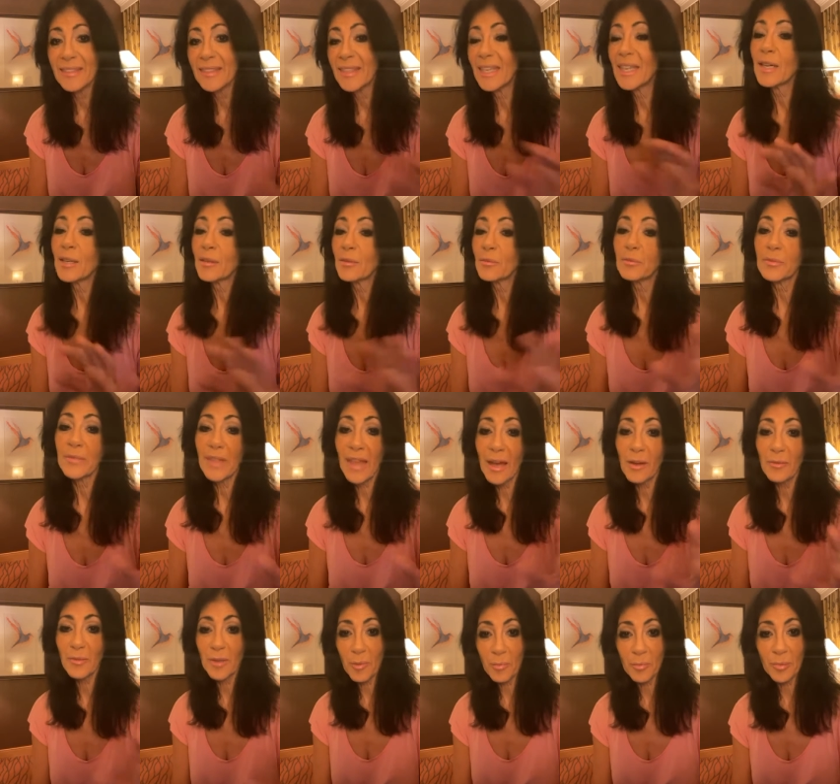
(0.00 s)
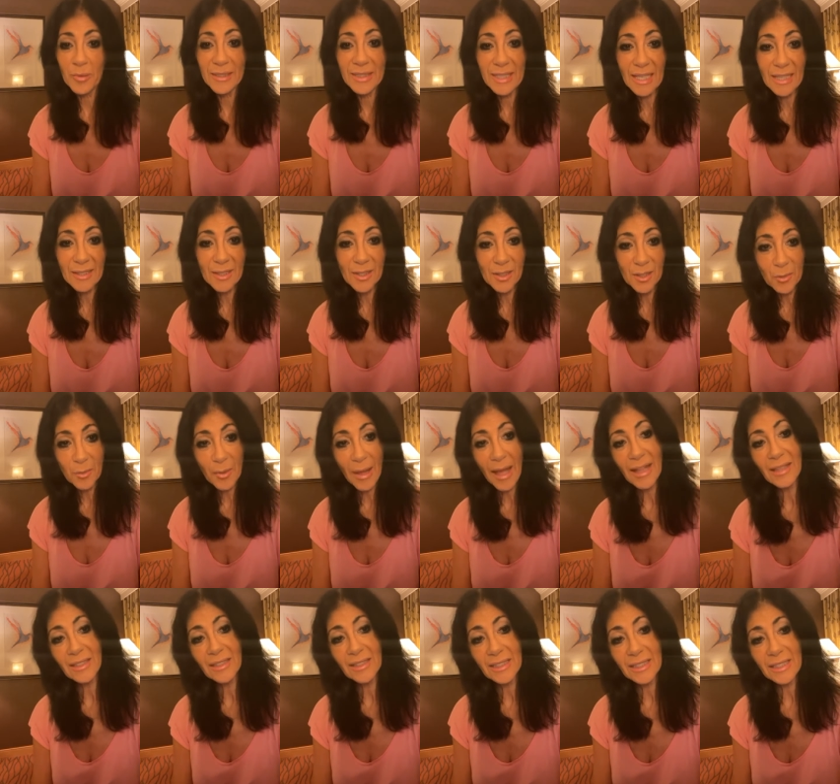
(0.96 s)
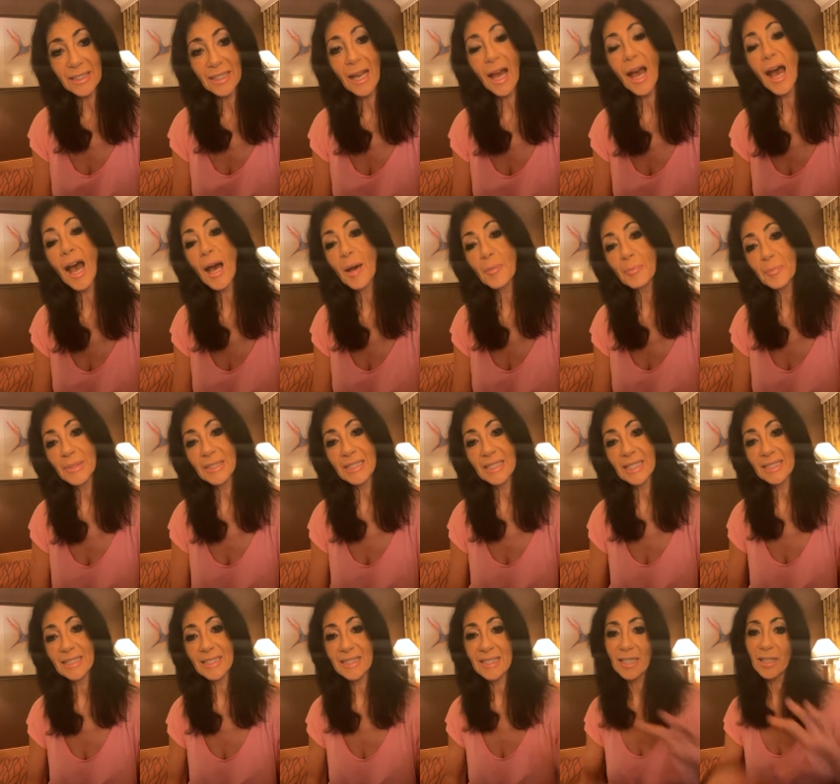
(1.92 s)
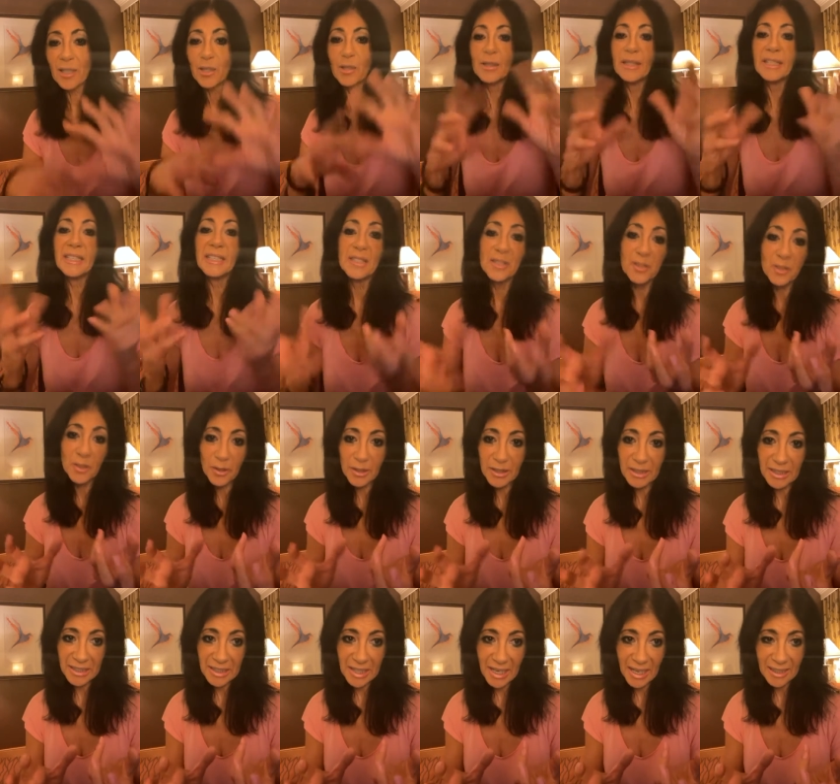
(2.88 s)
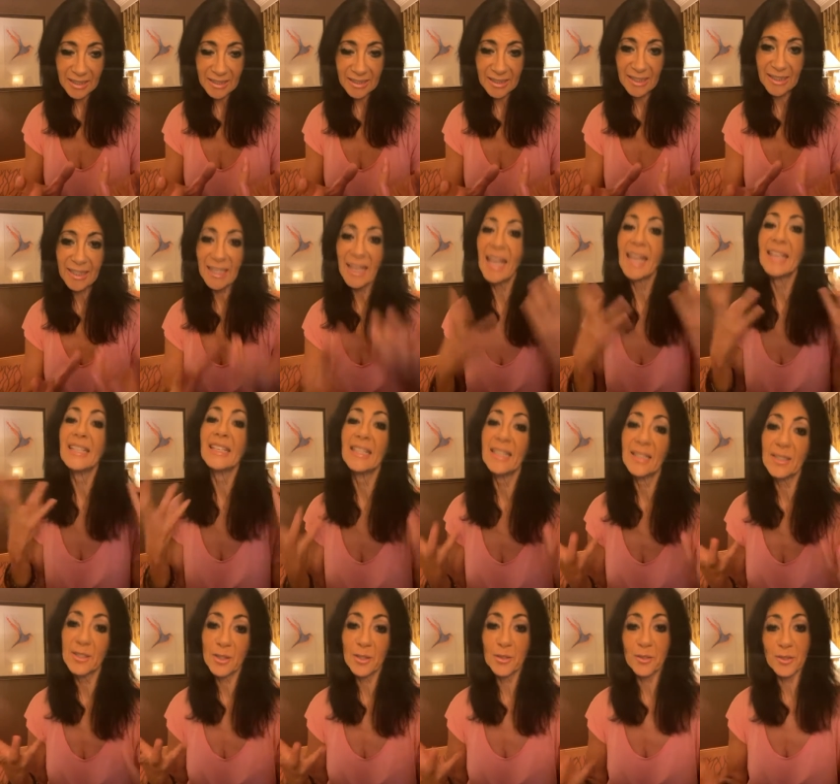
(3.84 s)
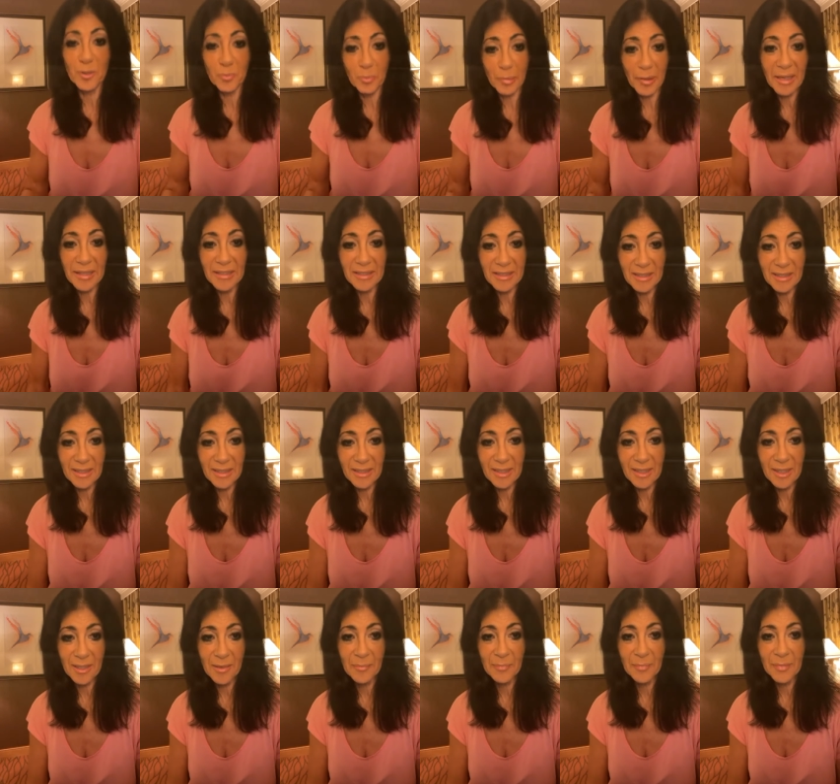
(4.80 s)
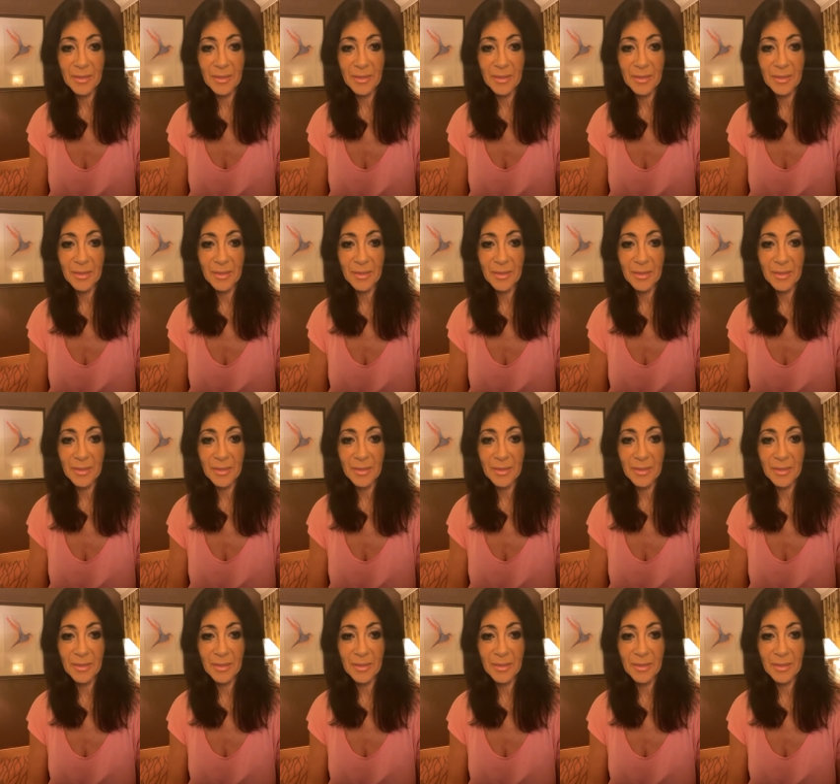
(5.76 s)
It, that represents duality, opposites that are interconnected and interdependent.